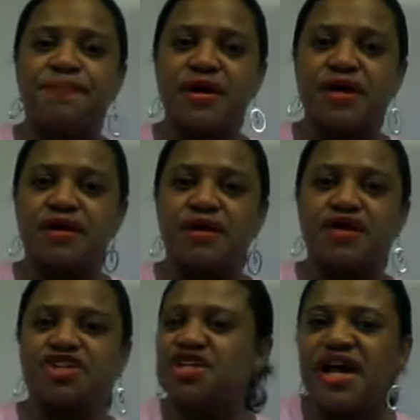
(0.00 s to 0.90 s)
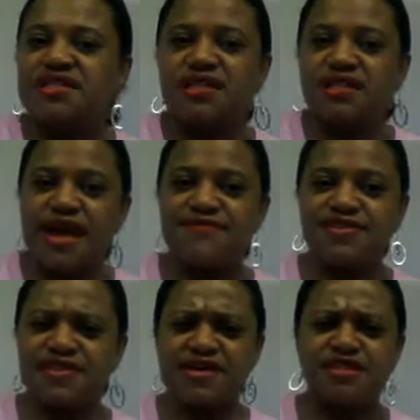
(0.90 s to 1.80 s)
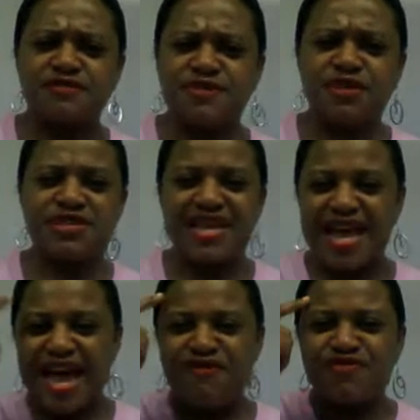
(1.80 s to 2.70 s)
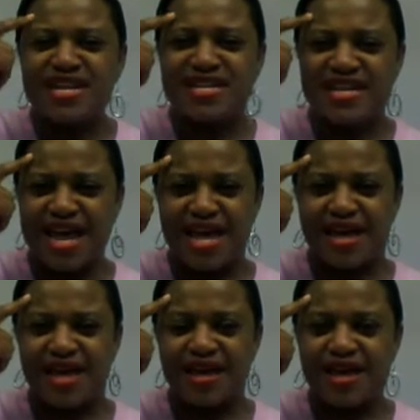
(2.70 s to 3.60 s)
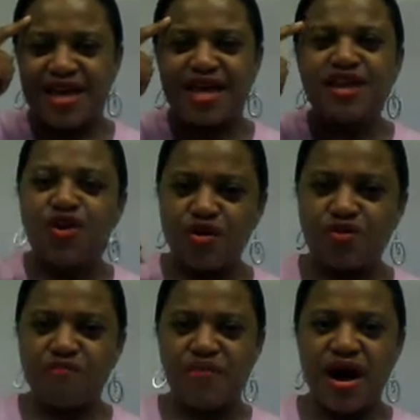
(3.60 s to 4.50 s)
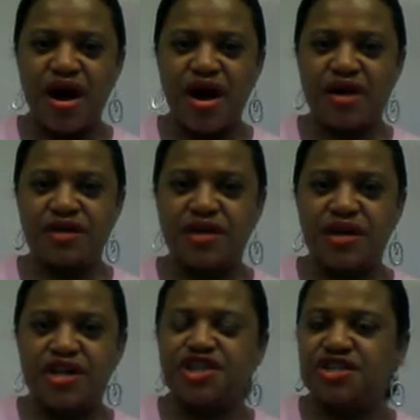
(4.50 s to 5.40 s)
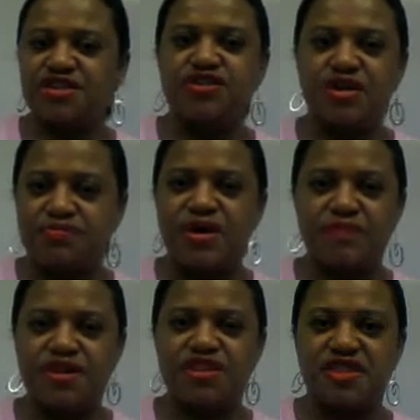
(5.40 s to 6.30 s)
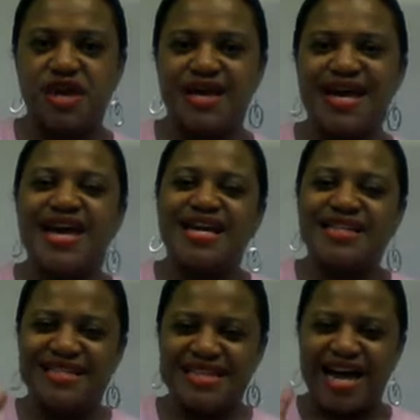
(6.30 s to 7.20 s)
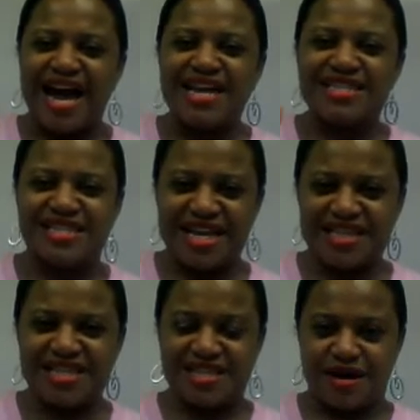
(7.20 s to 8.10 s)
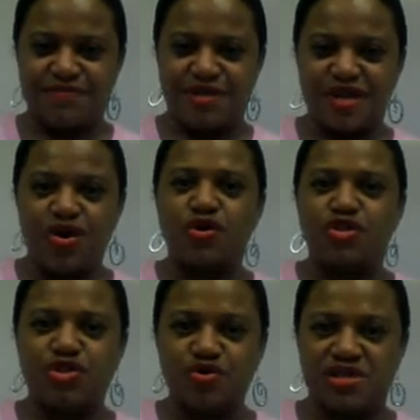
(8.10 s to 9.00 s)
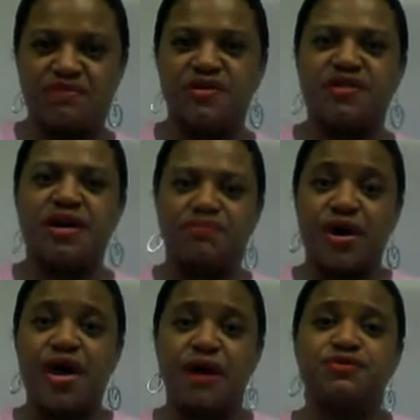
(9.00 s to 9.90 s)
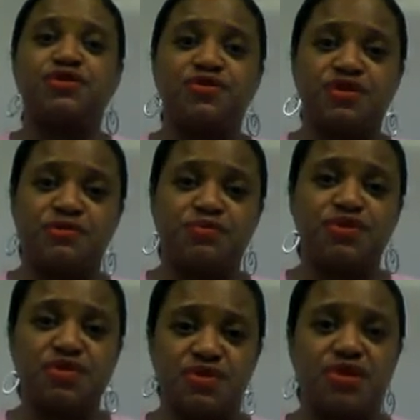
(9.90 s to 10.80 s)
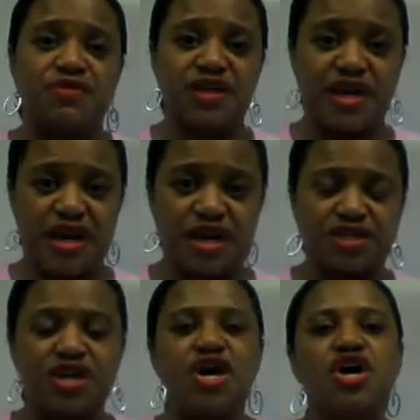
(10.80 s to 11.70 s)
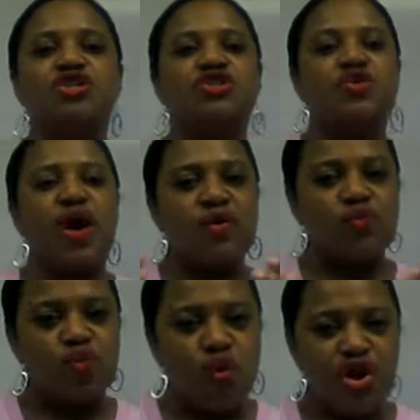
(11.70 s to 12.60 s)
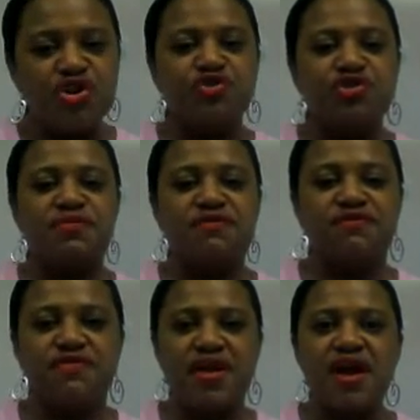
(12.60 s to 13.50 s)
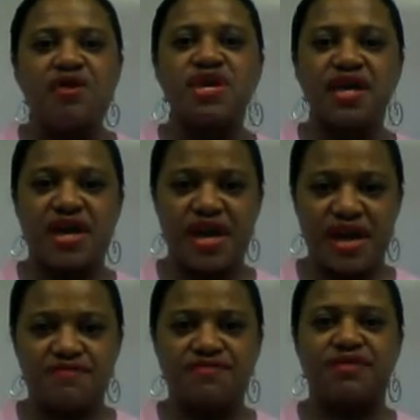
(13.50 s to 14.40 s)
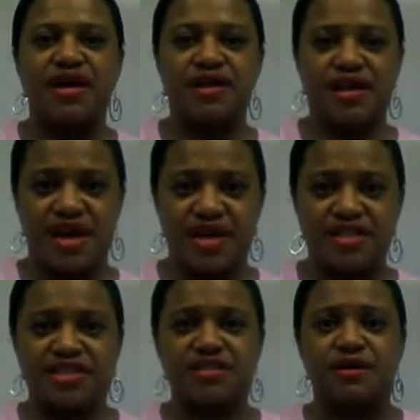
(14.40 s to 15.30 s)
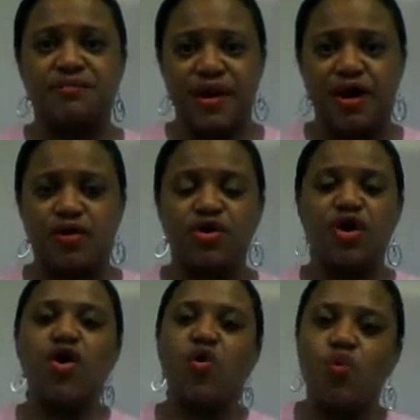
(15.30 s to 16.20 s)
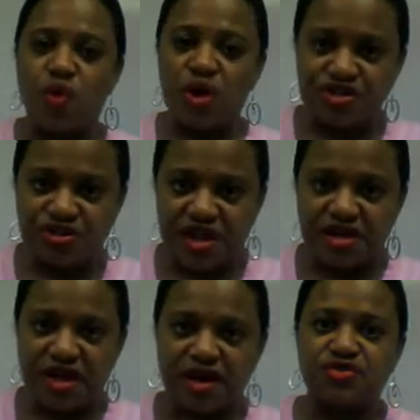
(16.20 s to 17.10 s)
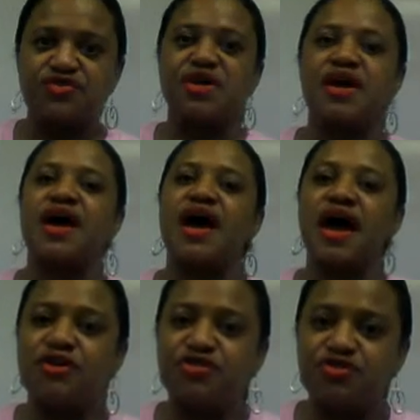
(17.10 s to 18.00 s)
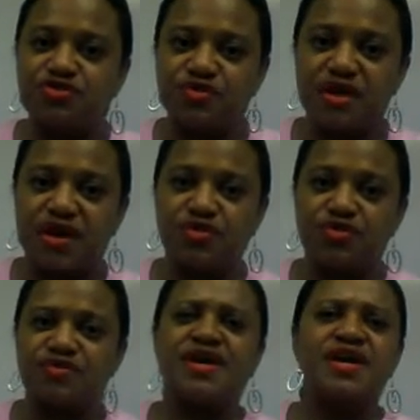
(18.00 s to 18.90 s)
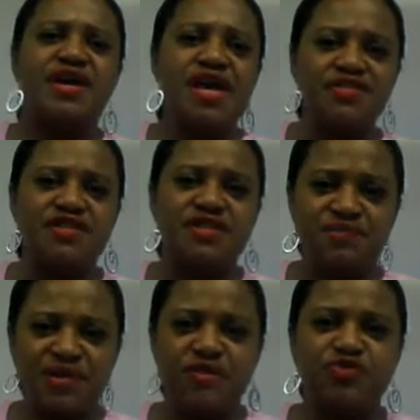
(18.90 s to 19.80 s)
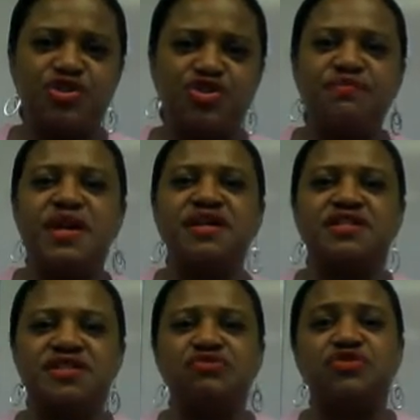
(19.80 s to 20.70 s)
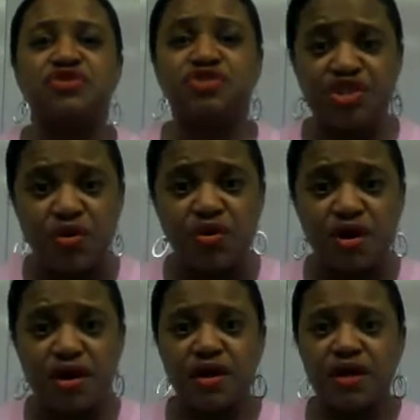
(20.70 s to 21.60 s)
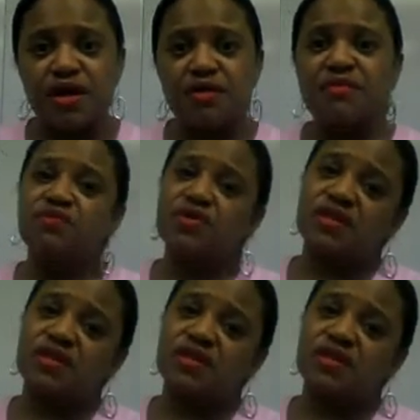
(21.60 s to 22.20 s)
but she has a life sentence, because every day in her mind, she's going to probably think, did I say something or do something that perhaps took this person over the edge? So I warn you to be very careful and conscious about what you say to others, how you treat others, even sometimes what you may consider a joke may